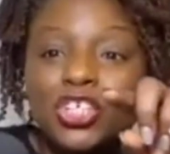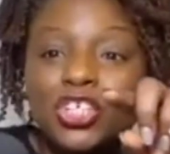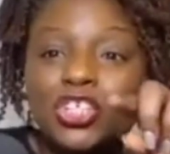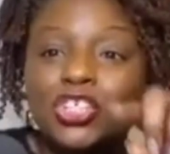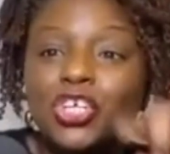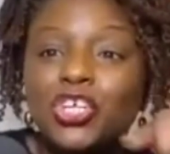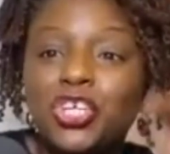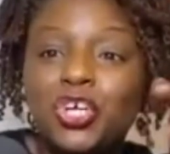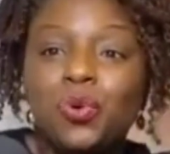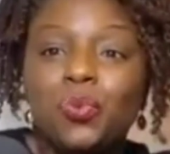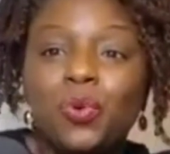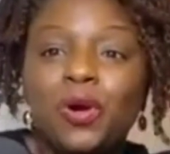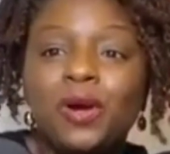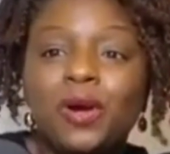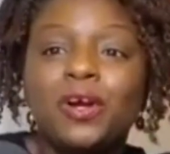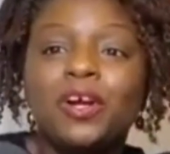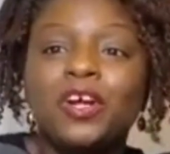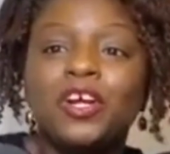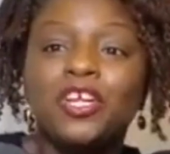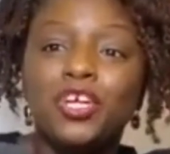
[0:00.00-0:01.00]
So you
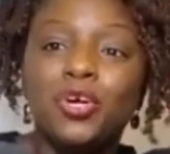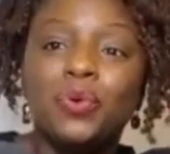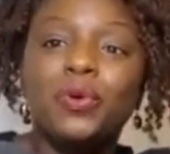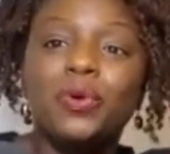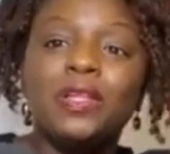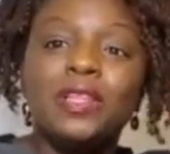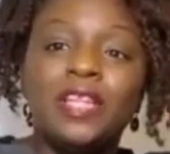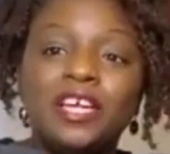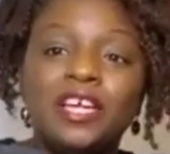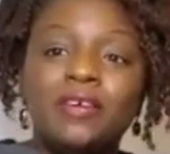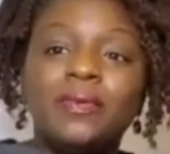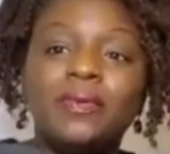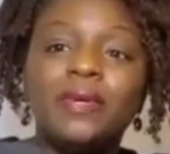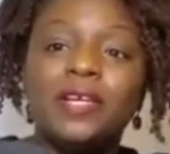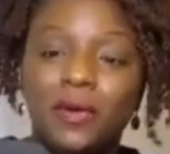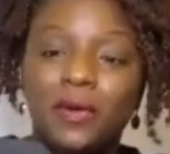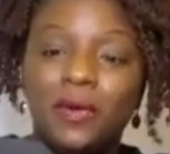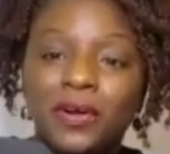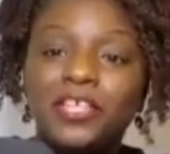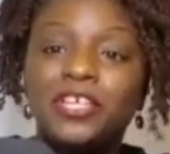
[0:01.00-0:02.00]
were
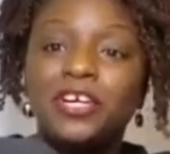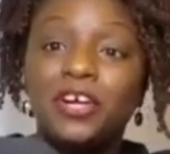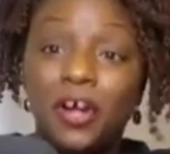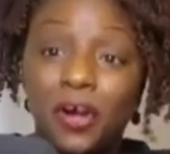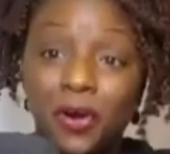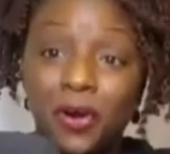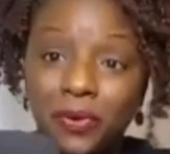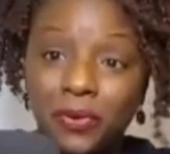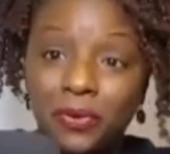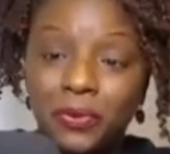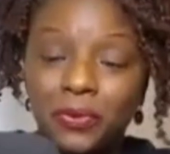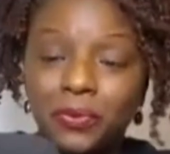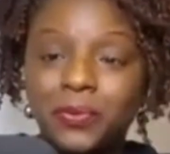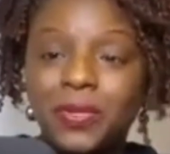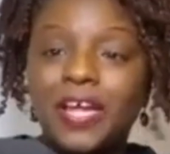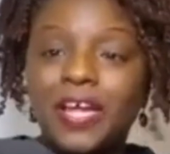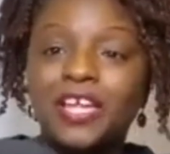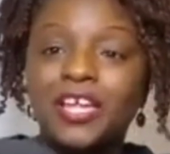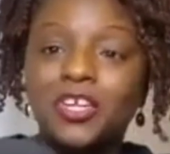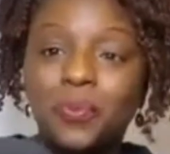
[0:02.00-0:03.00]
living on your
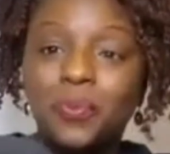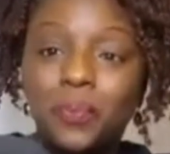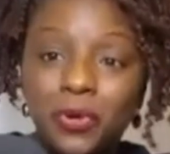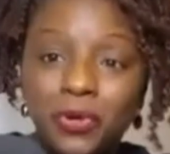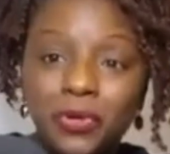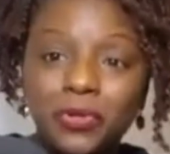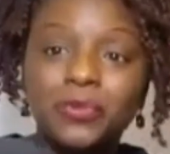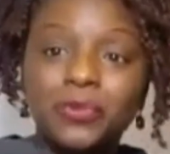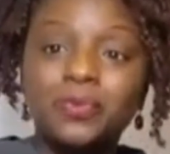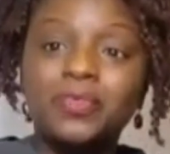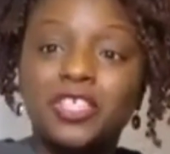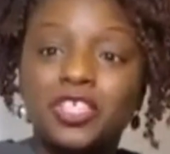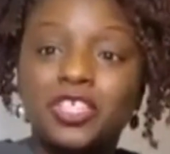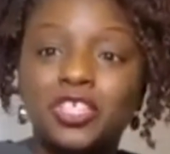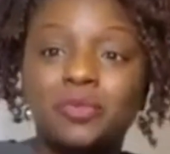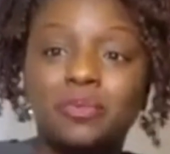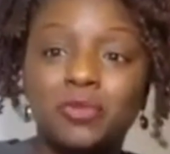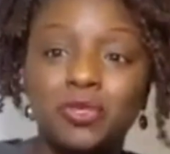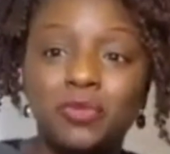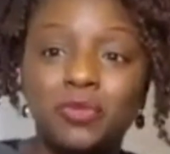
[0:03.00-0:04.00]
own. You
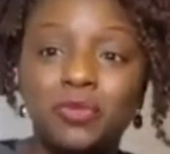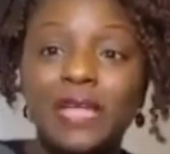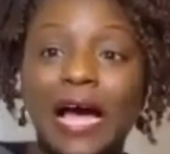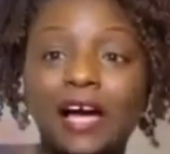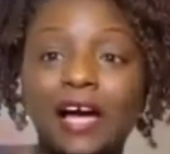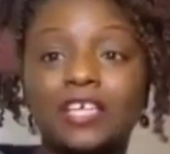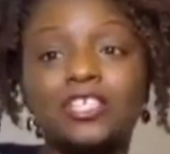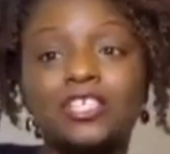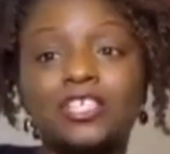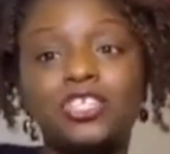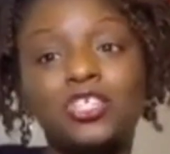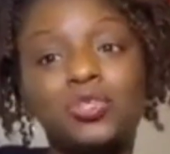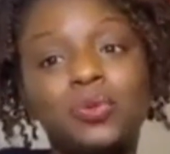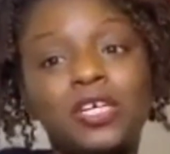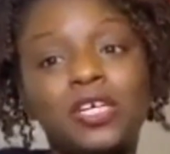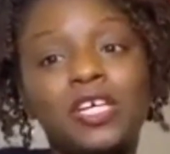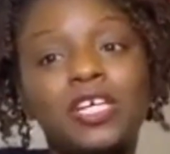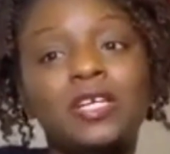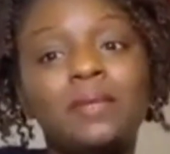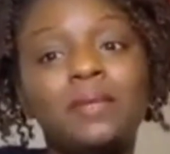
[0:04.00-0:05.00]
moved out because you
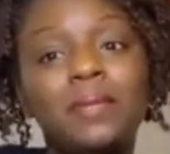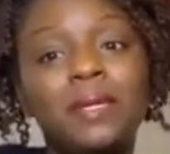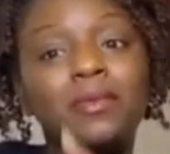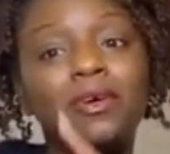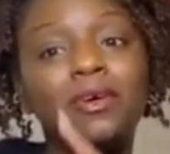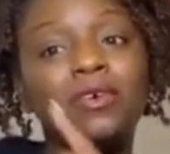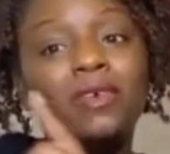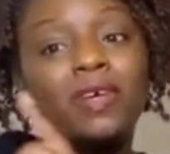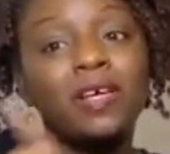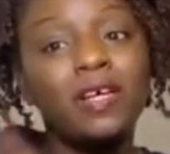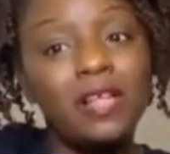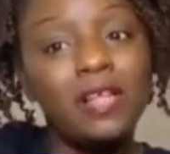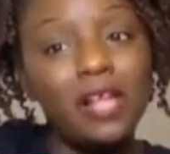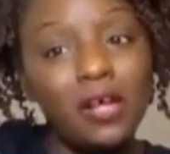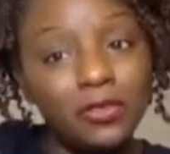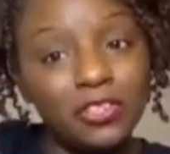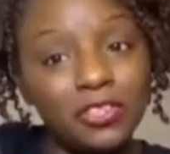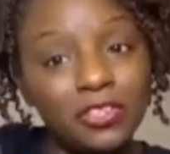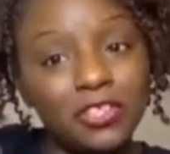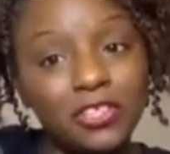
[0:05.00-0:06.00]
were going to be moving
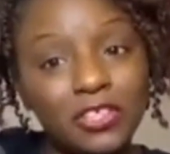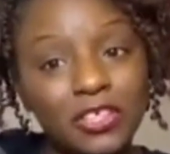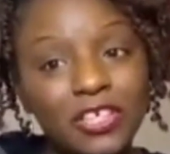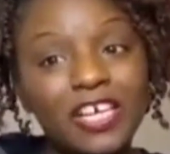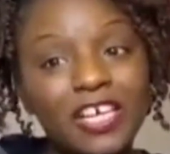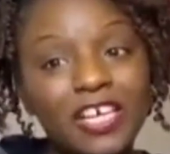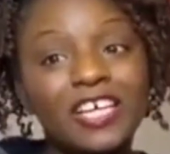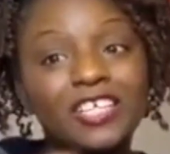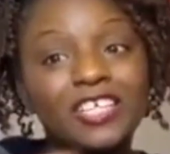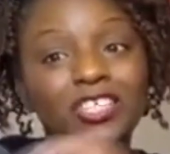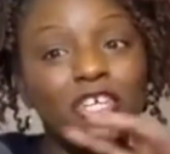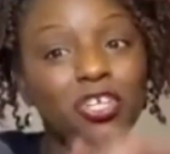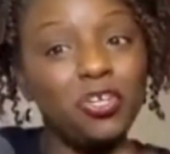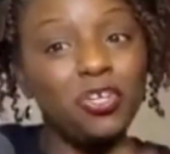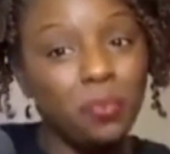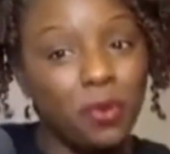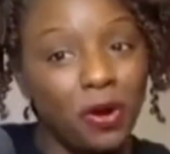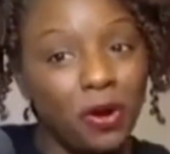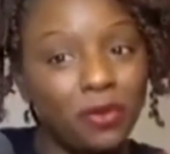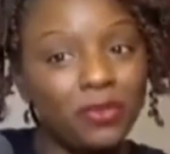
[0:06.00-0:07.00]
closer. So
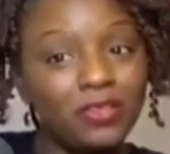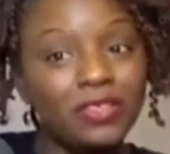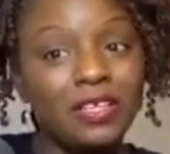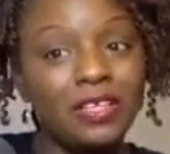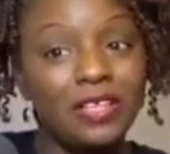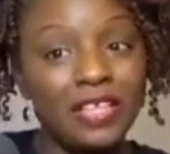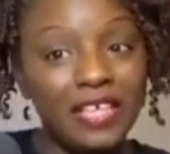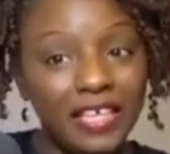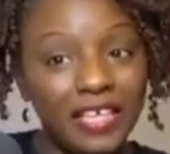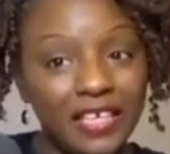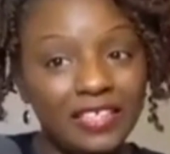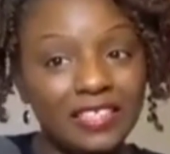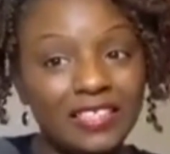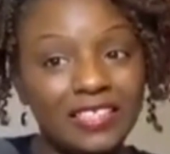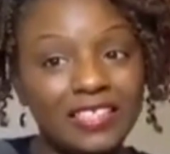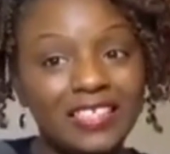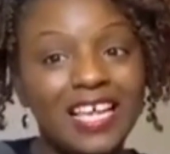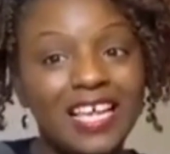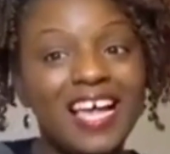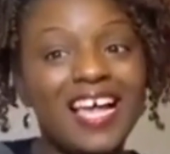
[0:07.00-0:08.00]
you broke the
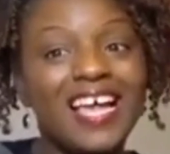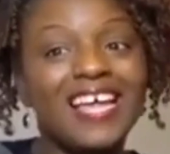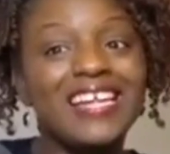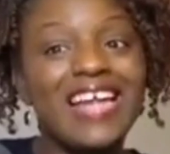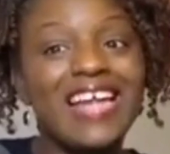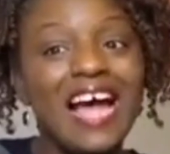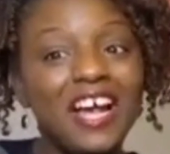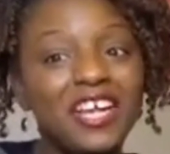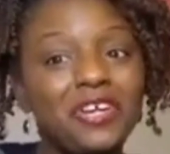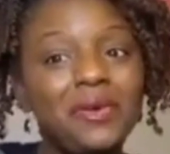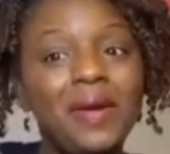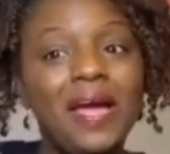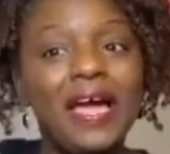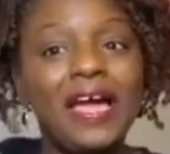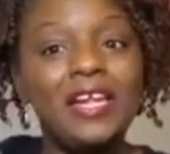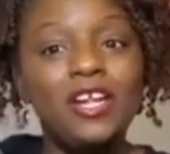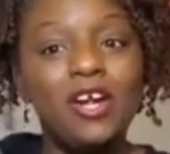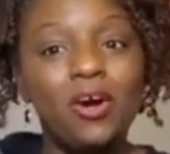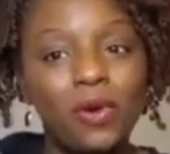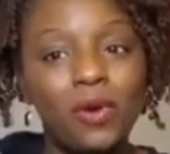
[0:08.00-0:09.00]
lease. Now you
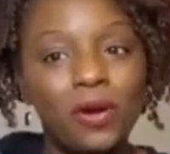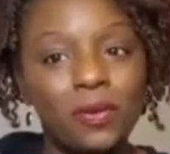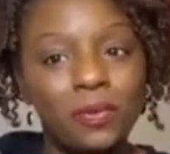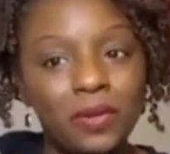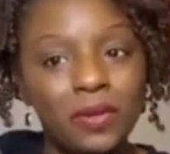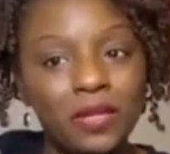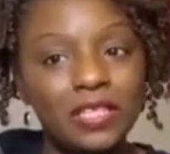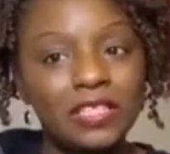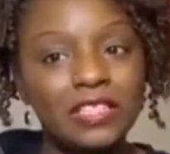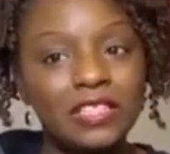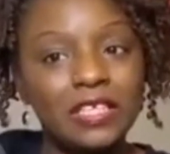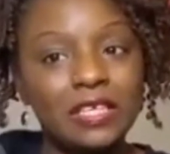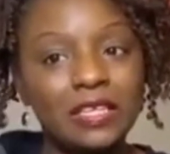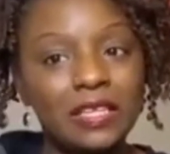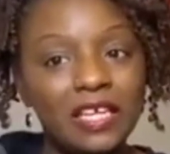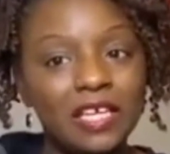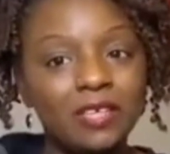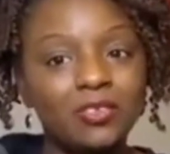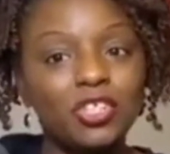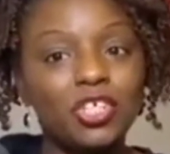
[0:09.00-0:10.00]
had nowhere really to
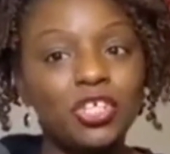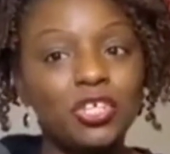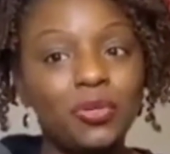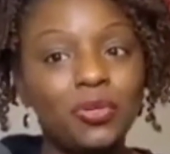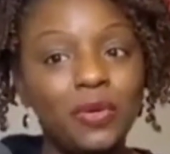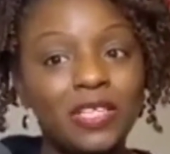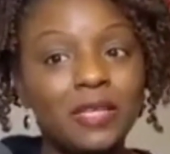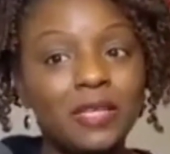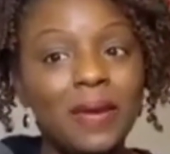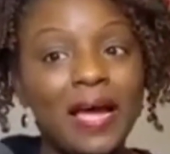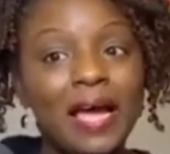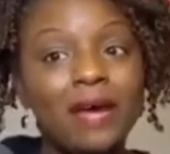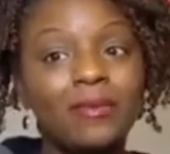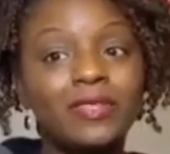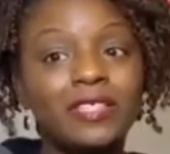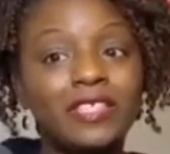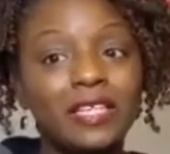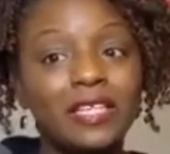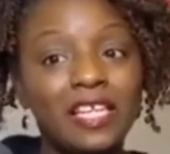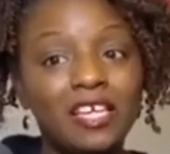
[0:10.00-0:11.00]
live. So you end up
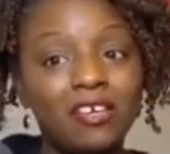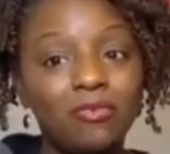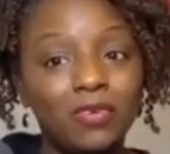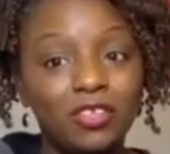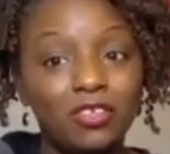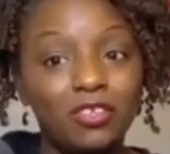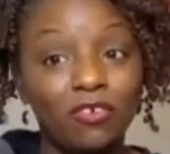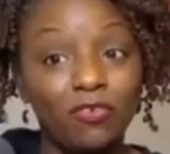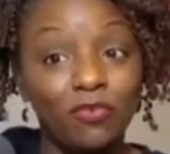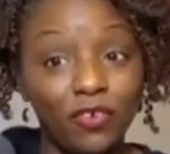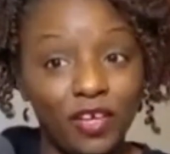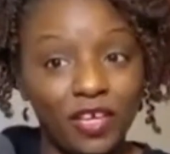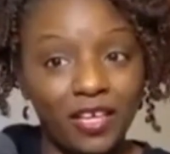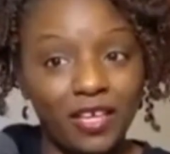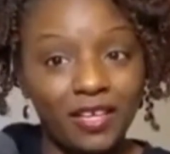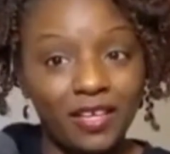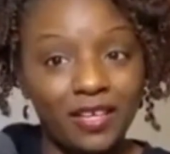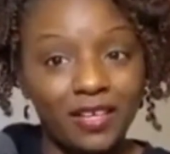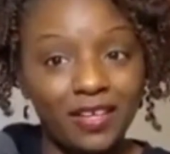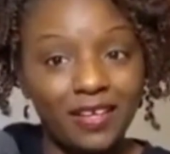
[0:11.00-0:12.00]
having to live with a
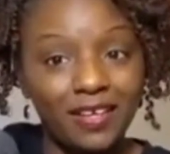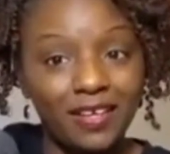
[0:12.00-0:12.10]
friend.